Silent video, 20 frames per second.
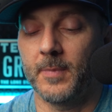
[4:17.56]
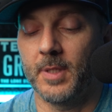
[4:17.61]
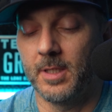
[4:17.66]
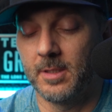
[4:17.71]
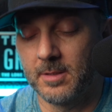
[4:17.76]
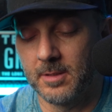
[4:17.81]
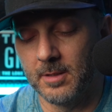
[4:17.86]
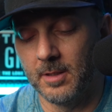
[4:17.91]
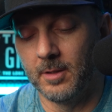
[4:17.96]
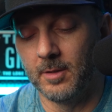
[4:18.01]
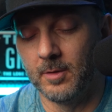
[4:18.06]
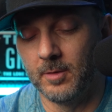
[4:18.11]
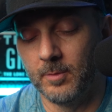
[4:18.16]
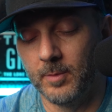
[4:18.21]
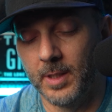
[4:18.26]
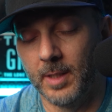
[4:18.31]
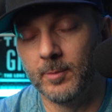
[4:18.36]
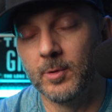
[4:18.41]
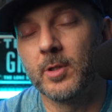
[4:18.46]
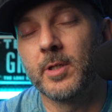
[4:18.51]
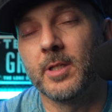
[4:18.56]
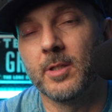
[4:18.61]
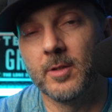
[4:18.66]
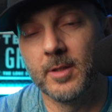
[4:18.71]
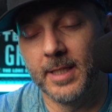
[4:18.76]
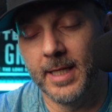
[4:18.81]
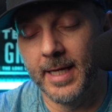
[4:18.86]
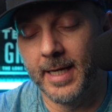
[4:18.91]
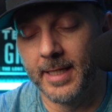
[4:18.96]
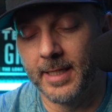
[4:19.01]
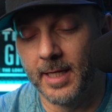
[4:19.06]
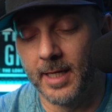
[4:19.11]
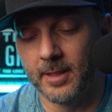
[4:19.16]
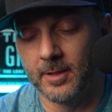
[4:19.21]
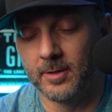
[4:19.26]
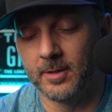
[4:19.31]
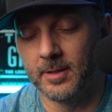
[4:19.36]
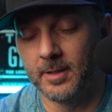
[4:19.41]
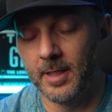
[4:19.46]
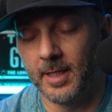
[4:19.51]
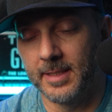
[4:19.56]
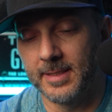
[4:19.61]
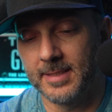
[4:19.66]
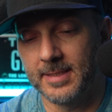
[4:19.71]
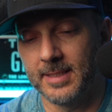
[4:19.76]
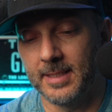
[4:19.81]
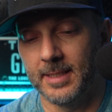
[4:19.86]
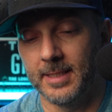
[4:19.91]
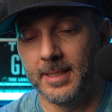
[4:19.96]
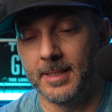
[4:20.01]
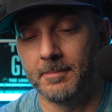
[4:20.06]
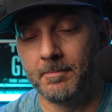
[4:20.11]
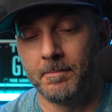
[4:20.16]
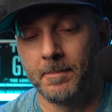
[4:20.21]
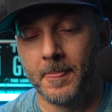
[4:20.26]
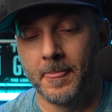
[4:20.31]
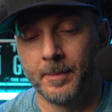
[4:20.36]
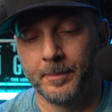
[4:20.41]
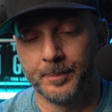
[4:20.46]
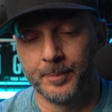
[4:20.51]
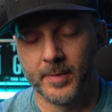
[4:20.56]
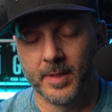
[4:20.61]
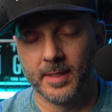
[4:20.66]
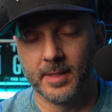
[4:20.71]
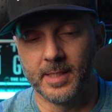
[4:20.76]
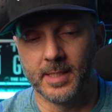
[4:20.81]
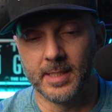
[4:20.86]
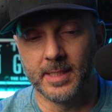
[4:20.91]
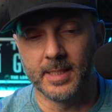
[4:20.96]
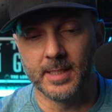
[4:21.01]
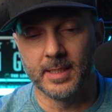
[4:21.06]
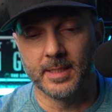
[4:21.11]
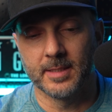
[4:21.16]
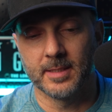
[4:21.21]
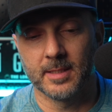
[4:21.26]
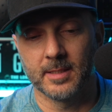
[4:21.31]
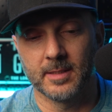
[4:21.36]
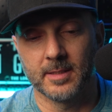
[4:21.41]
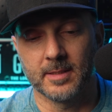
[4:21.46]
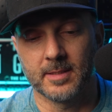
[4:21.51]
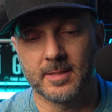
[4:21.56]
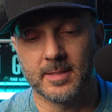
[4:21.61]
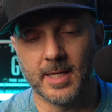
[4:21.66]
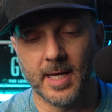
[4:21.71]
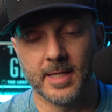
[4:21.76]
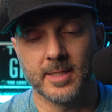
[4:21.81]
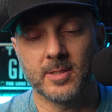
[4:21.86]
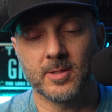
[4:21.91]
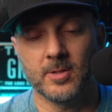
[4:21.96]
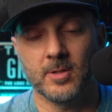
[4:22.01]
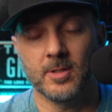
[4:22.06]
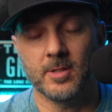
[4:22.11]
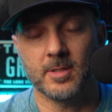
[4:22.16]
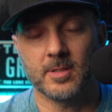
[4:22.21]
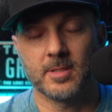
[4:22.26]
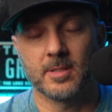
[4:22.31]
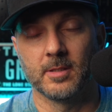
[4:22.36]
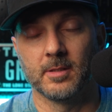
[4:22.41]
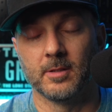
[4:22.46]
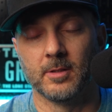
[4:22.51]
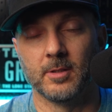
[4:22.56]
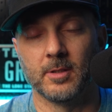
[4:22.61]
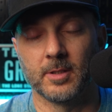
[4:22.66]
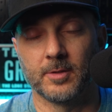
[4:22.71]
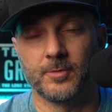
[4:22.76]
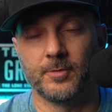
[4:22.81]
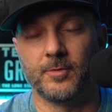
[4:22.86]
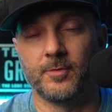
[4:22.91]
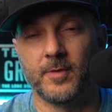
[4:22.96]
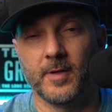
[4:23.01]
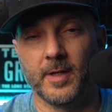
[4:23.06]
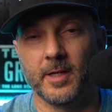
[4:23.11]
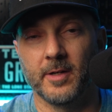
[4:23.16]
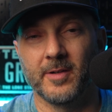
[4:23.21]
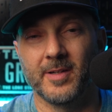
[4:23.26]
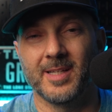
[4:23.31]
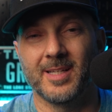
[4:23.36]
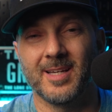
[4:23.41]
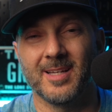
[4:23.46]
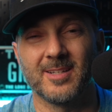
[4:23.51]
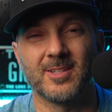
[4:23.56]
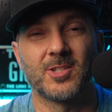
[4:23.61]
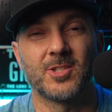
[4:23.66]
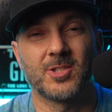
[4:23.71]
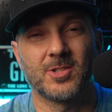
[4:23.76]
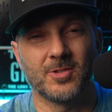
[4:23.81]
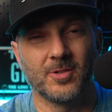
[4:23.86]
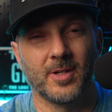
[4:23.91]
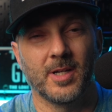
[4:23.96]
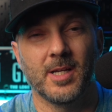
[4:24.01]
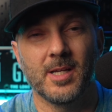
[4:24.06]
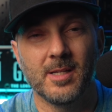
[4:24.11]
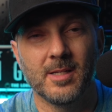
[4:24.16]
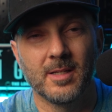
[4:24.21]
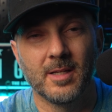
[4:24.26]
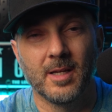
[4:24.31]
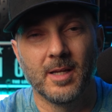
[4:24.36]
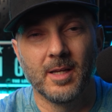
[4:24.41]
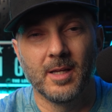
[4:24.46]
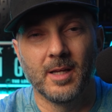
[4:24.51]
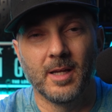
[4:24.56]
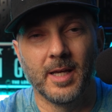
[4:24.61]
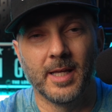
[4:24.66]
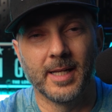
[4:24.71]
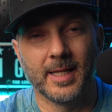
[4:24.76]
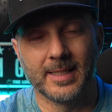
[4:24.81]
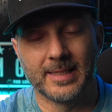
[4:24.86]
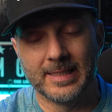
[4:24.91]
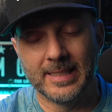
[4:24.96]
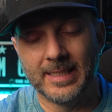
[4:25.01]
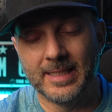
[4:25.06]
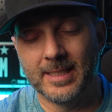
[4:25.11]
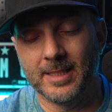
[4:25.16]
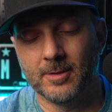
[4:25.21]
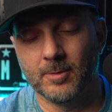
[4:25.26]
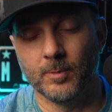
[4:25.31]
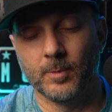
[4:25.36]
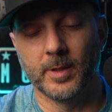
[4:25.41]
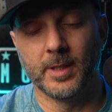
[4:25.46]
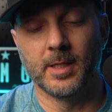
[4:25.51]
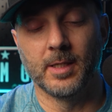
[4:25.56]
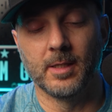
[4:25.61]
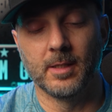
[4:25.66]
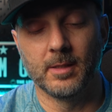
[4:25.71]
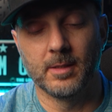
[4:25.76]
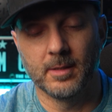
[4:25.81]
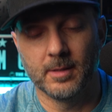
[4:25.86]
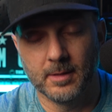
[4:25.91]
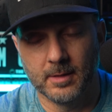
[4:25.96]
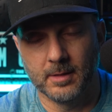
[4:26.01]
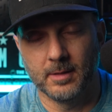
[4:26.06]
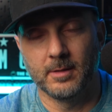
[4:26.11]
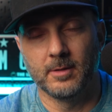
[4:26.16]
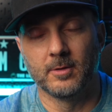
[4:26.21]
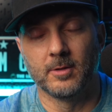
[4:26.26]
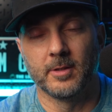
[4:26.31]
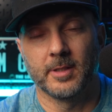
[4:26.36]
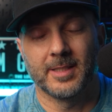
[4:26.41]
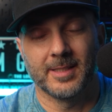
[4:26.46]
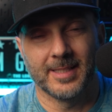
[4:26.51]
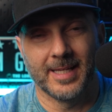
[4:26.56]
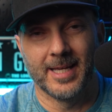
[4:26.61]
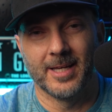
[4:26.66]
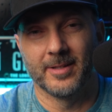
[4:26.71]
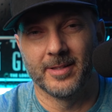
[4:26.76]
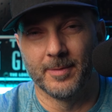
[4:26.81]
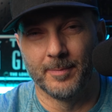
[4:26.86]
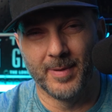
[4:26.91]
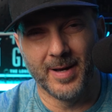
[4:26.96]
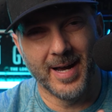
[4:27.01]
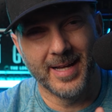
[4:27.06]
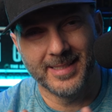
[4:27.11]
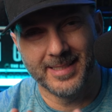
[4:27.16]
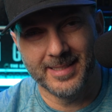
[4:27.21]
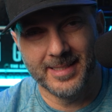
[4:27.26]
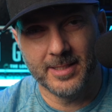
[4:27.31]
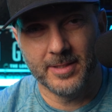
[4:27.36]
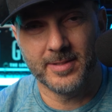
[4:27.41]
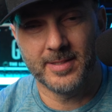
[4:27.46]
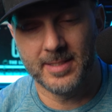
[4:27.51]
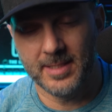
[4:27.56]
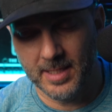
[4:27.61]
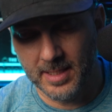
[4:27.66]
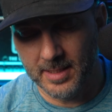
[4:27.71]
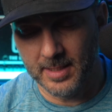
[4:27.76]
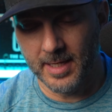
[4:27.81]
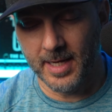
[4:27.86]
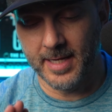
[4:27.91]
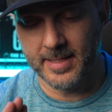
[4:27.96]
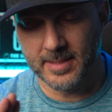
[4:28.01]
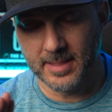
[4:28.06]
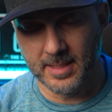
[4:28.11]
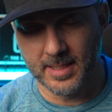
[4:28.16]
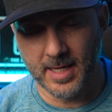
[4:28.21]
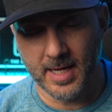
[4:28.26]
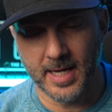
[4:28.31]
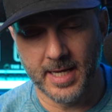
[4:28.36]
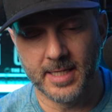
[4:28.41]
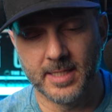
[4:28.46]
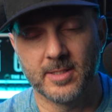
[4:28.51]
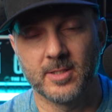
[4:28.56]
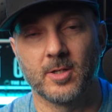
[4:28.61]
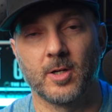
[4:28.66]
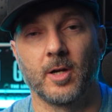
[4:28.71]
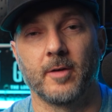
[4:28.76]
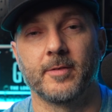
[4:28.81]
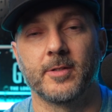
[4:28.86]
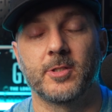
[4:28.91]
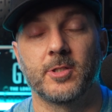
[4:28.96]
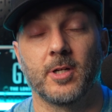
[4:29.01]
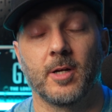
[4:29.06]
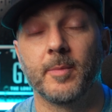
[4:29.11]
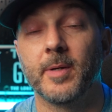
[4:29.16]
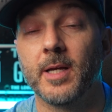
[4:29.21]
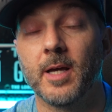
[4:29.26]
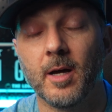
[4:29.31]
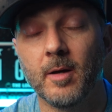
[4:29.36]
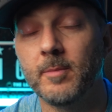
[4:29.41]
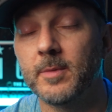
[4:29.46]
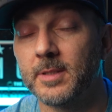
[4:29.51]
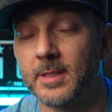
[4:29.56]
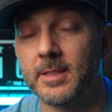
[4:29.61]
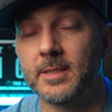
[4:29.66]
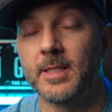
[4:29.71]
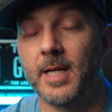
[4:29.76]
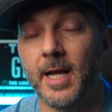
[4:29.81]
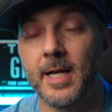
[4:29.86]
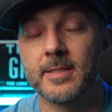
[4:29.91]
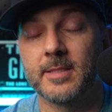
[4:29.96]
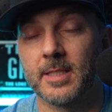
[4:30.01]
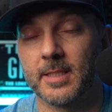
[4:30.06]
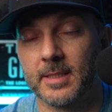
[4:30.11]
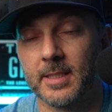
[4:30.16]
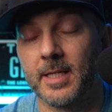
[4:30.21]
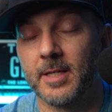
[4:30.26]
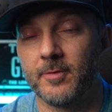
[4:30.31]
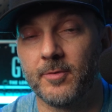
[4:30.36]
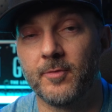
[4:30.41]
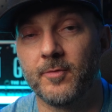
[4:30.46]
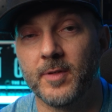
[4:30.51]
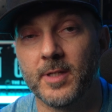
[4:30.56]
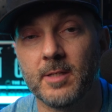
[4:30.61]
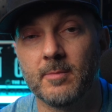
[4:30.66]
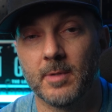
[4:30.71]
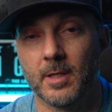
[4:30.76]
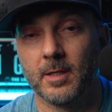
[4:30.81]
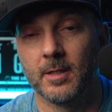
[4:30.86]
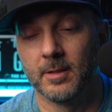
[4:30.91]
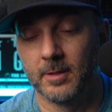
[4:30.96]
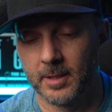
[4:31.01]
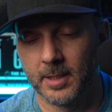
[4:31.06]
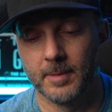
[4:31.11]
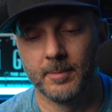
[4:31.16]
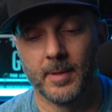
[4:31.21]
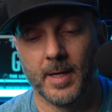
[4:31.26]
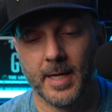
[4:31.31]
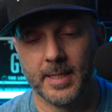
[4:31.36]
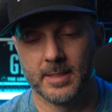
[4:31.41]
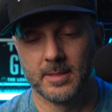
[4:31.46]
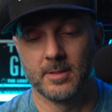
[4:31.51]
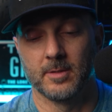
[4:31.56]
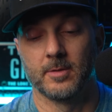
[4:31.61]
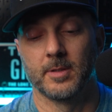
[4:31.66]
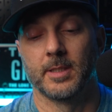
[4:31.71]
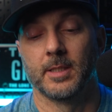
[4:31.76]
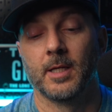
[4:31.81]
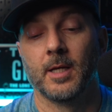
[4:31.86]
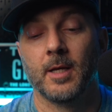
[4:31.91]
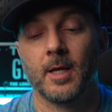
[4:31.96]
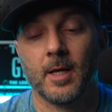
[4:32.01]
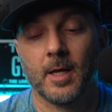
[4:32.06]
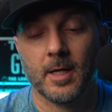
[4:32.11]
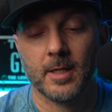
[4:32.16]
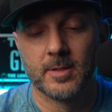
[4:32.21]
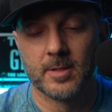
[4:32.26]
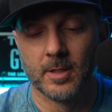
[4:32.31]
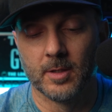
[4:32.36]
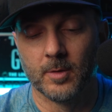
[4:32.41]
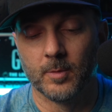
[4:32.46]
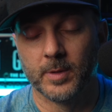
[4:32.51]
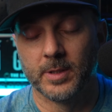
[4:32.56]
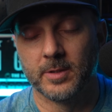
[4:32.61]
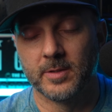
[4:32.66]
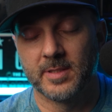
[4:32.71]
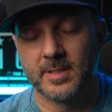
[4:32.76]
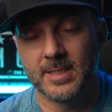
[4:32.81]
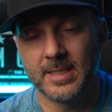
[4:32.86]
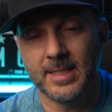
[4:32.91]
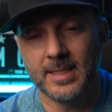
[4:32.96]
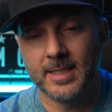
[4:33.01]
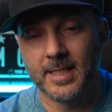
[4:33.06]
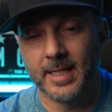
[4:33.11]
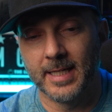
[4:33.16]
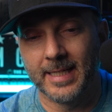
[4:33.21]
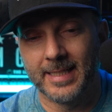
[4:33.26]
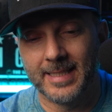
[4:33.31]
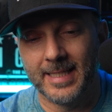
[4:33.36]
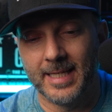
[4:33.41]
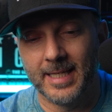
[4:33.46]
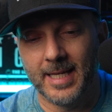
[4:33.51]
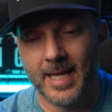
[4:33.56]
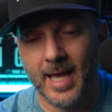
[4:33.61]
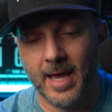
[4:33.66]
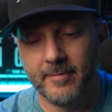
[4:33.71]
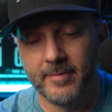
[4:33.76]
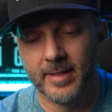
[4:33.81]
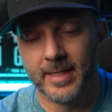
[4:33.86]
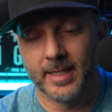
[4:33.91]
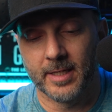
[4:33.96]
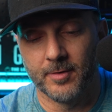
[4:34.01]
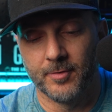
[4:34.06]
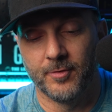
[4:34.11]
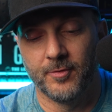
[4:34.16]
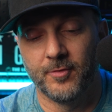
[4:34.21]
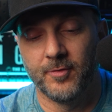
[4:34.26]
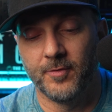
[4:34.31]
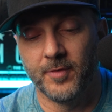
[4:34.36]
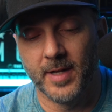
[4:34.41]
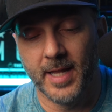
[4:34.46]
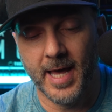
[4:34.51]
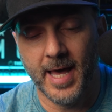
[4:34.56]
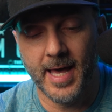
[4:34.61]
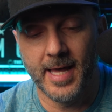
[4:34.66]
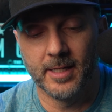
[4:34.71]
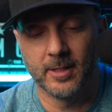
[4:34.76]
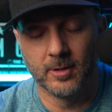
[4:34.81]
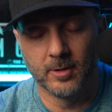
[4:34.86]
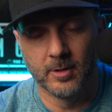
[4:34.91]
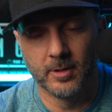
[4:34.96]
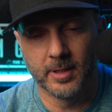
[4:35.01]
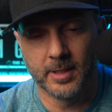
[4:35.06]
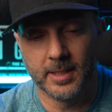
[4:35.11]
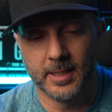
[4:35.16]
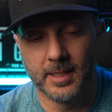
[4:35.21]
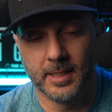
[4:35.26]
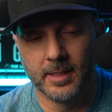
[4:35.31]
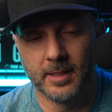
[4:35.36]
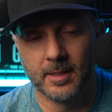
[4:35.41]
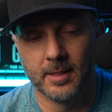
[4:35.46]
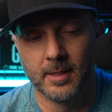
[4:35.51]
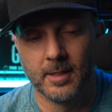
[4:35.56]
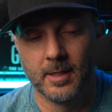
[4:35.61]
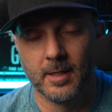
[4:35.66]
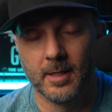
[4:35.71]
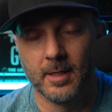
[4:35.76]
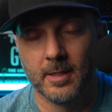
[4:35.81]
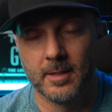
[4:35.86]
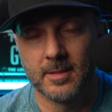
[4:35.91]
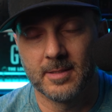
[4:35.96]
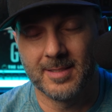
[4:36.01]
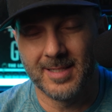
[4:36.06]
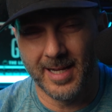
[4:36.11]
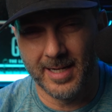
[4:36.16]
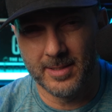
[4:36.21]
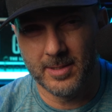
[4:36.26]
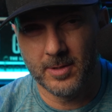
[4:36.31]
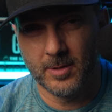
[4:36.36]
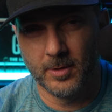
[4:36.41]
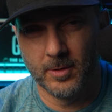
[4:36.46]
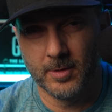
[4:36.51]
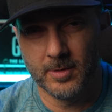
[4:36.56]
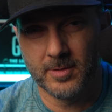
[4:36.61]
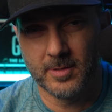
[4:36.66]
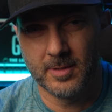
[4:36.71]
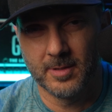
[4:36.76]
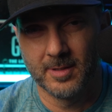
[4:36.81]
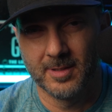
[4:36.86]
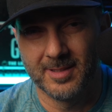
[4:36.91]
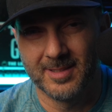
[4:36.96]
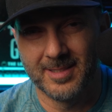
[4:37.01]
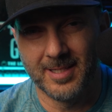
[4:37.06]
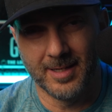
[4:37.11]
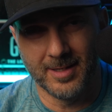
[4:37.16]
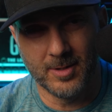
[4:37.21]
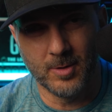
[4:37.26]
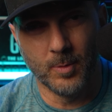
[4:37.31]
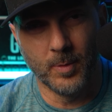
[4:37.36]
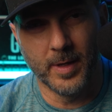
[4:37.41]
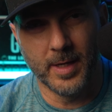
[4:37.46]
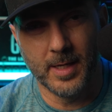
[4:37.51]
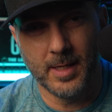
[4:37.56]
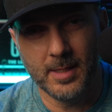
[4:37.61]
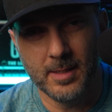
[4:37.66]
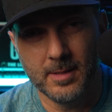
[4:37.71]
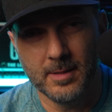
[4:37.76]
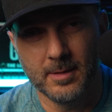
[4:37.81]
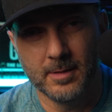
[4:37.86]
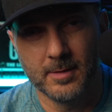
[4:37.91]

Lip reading: so when I'm looking online, I see the side skirts look very kind of straight. And I think when you look at the body of the LC and it has a nice curvature, I mean, it has like a dang female looking body to it. So when you see that, I think having like a flat looking side skirts take away